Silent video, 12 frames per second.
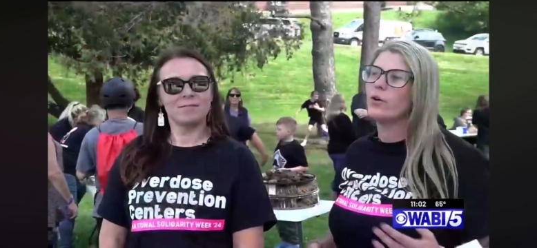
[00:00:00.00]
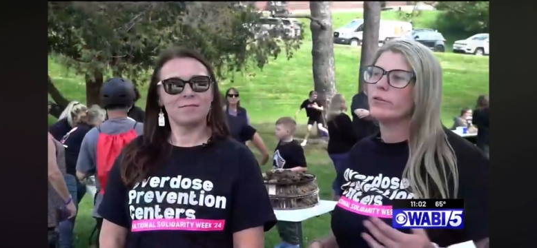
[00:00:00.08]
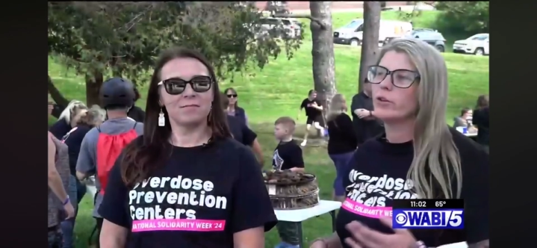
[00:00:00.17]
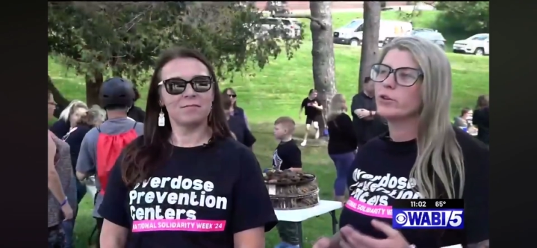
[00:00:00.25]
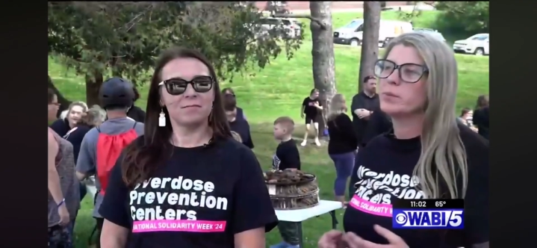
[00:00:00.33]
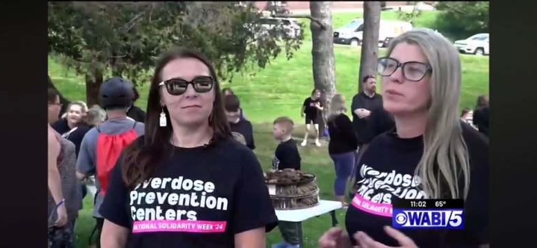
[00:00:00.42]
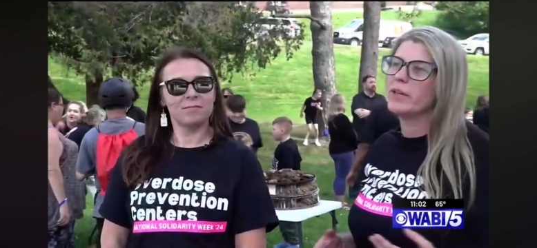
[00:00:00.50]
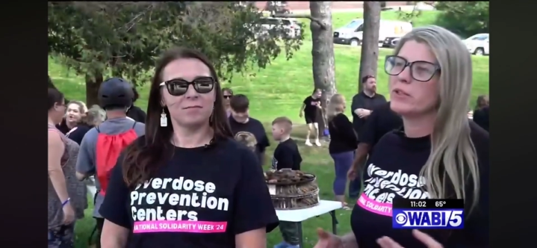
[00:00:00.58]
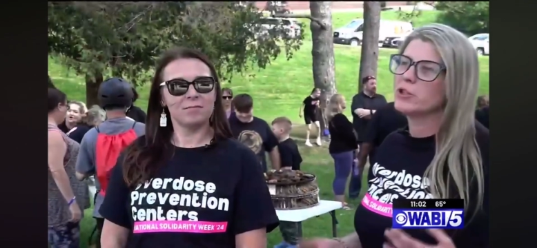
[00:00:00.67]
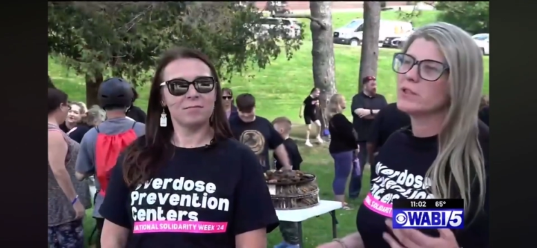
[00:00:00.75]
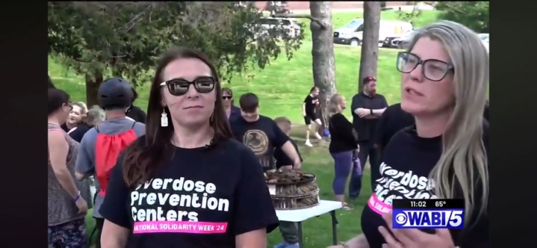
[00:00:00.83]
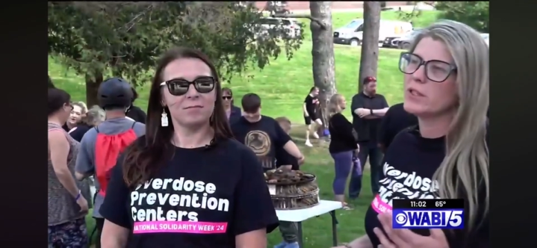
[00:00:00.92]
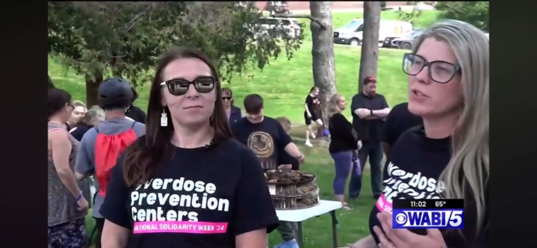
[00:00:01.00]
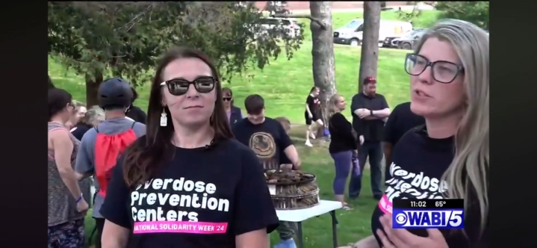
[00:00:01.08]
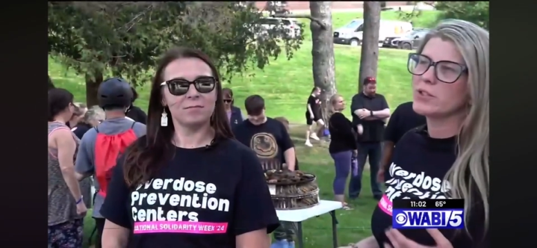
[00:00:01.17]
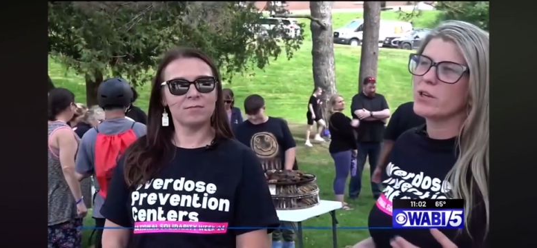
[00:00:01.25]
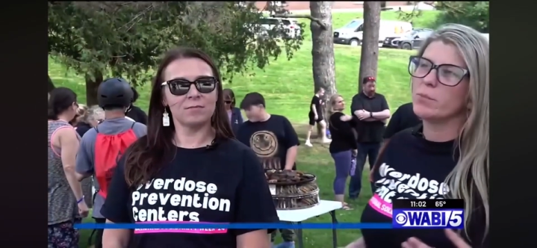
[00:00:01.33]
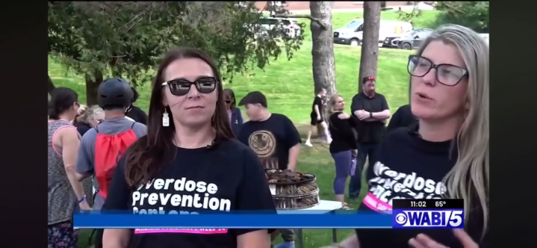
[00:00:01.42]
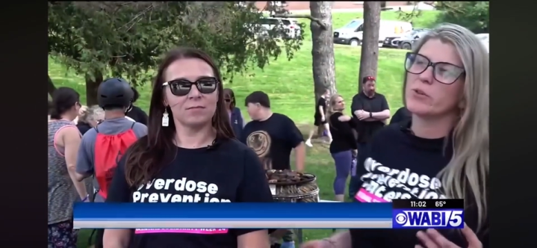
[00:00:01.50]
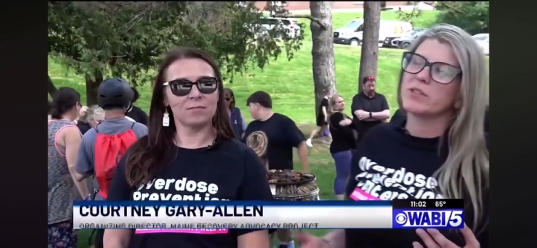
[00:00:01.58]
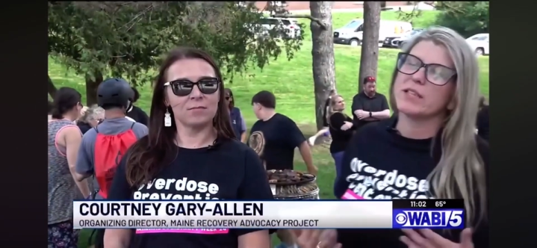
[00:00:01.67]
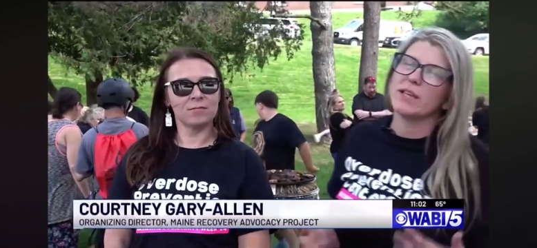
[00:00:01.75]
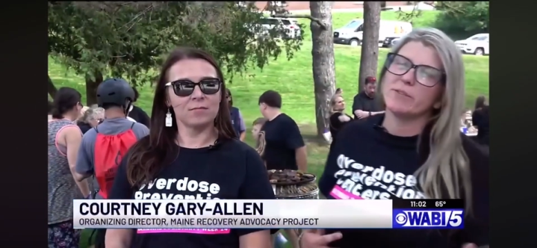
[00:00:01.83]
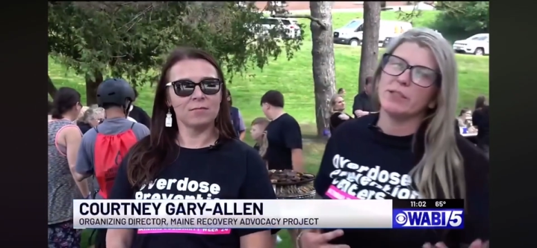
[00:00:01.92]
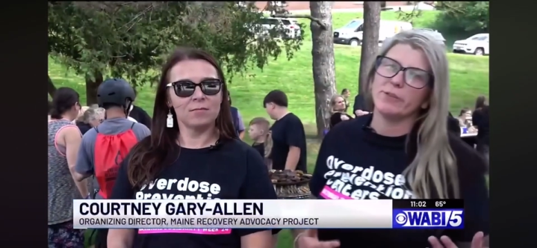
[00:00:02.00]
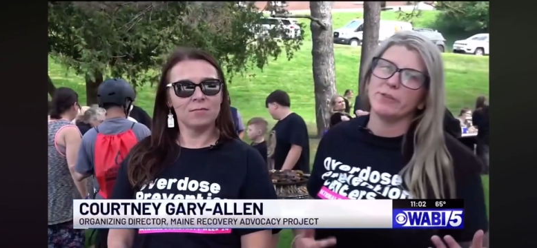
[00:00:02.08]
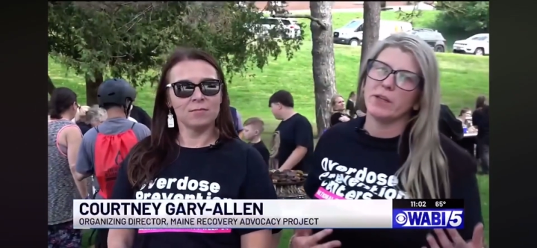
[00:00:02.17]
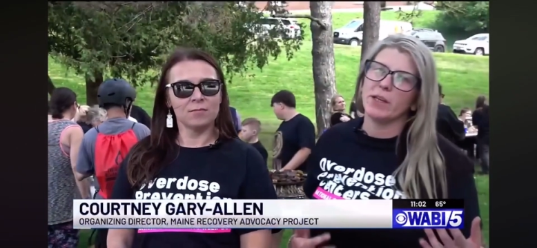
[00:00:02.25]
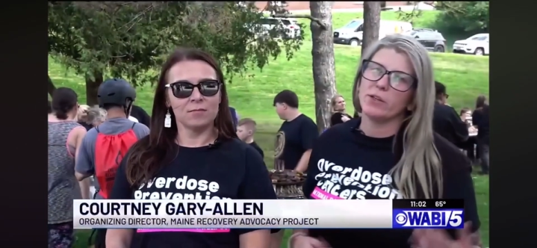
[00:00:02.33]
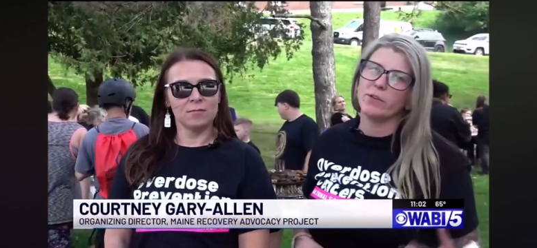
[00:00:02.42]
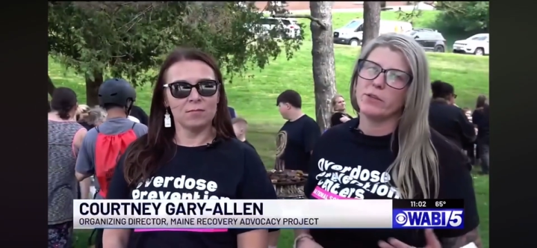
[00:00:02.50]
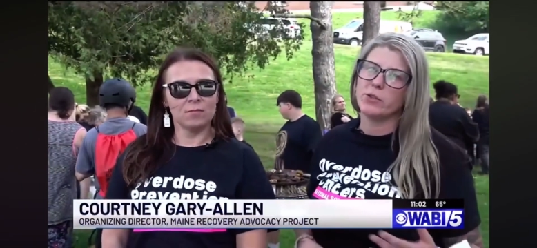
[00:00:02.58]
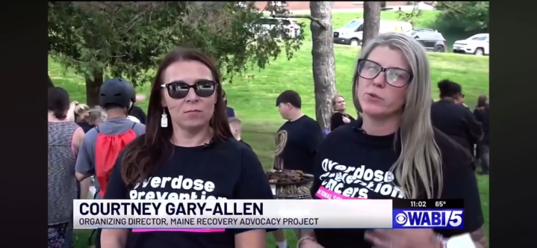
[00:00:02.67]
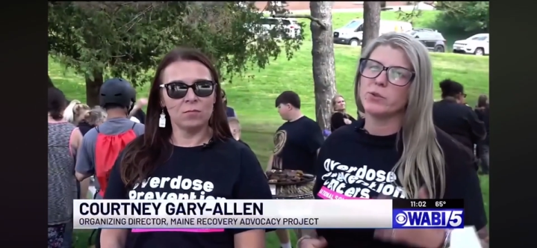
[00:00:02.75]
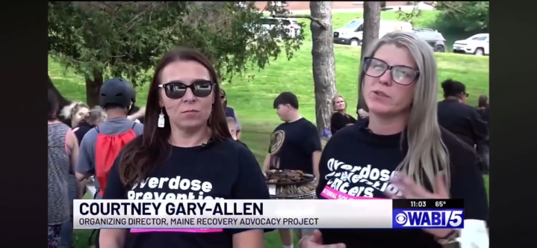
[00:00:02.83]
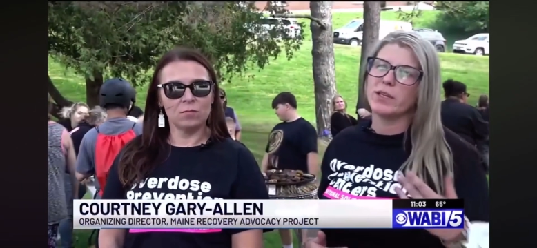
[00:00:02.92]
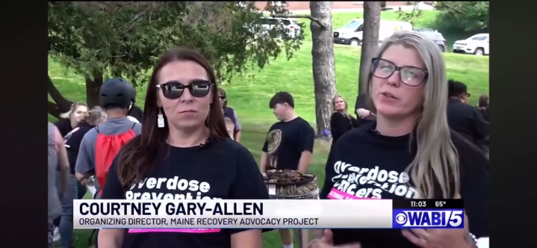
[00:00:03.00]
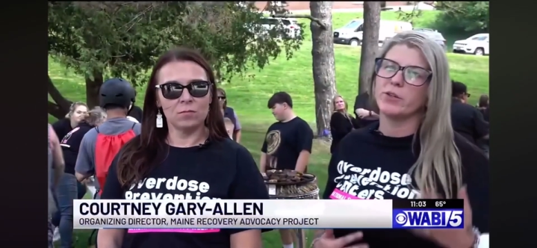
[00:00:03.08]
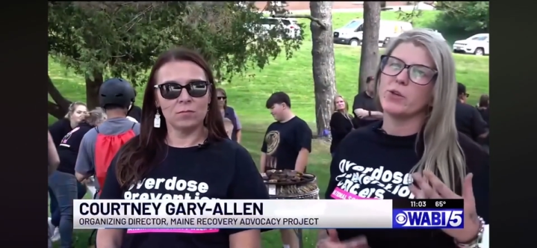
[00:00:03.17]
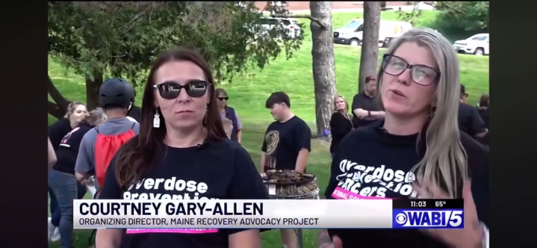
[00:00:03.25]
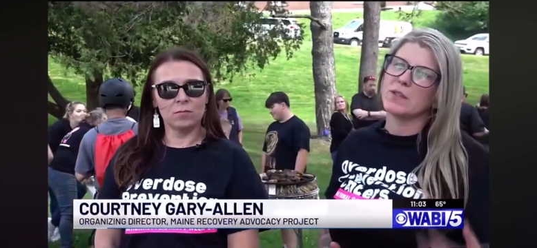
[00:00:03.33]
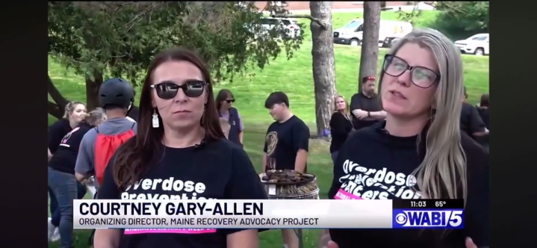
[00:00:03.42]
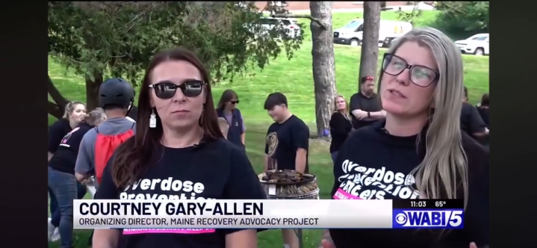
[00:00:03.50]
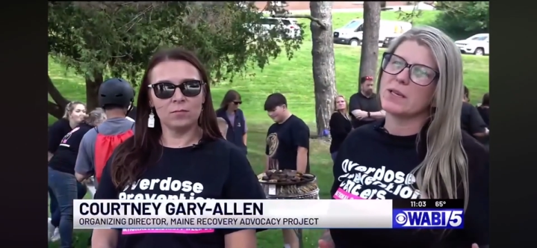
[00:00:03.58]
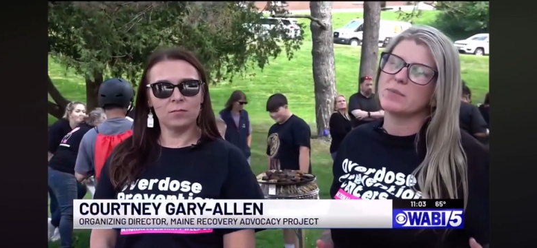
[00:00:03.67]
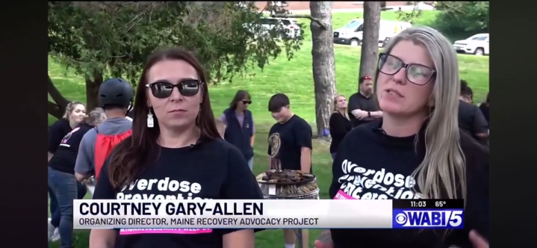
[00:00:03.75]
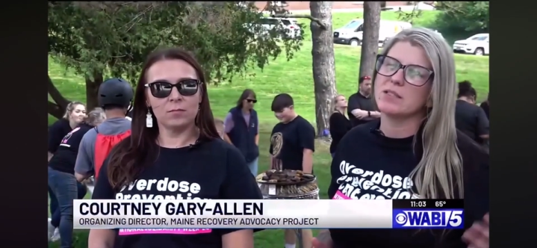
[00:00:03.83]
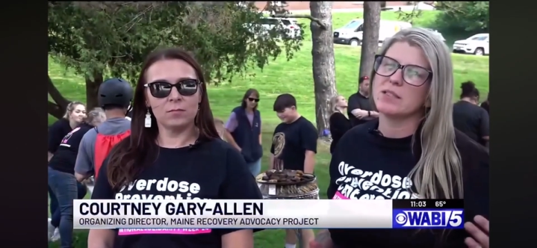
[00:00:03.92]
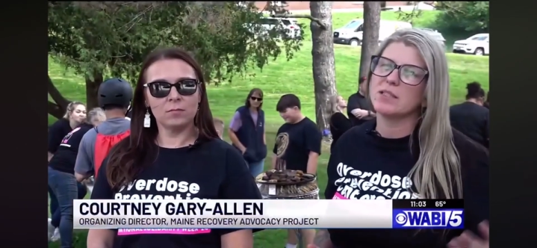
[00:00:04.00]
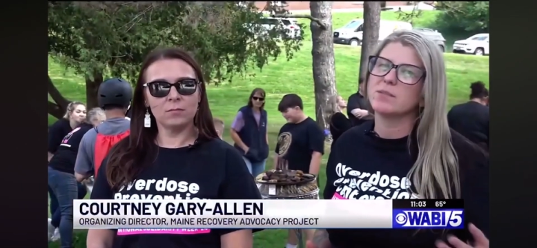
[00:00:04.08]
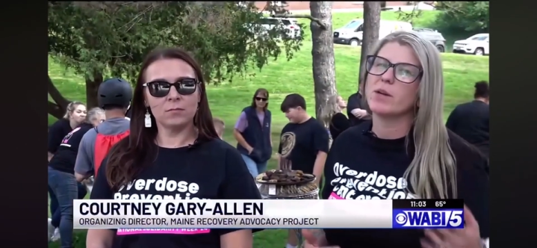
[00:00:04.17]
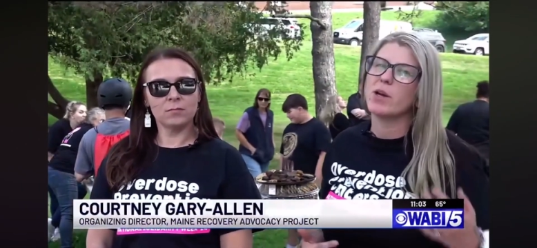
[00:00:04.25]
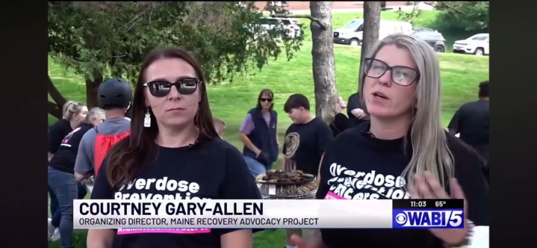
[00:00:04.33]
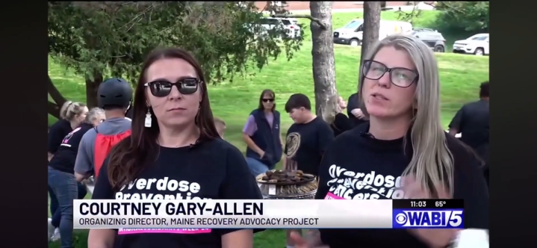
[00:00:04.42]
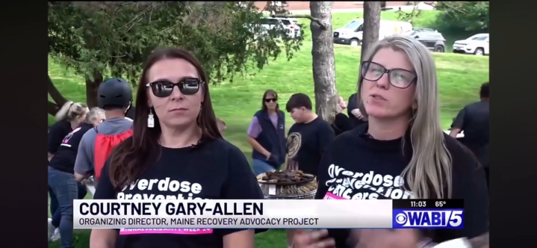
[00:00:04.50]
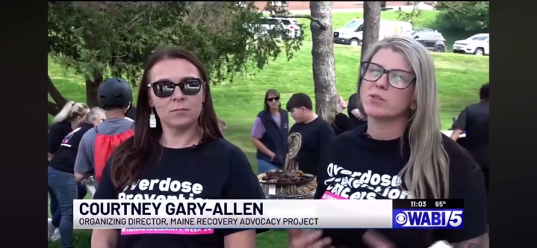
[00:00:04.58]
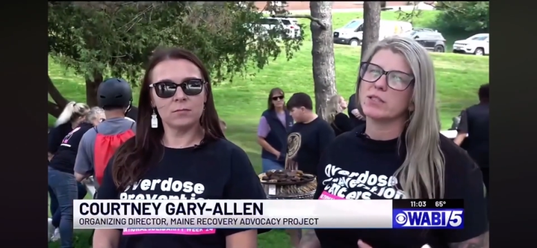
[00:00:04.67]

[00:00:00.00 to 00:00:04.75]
Speaker 1: overdose prevention centers are both safety for the individuals that are using substances, but also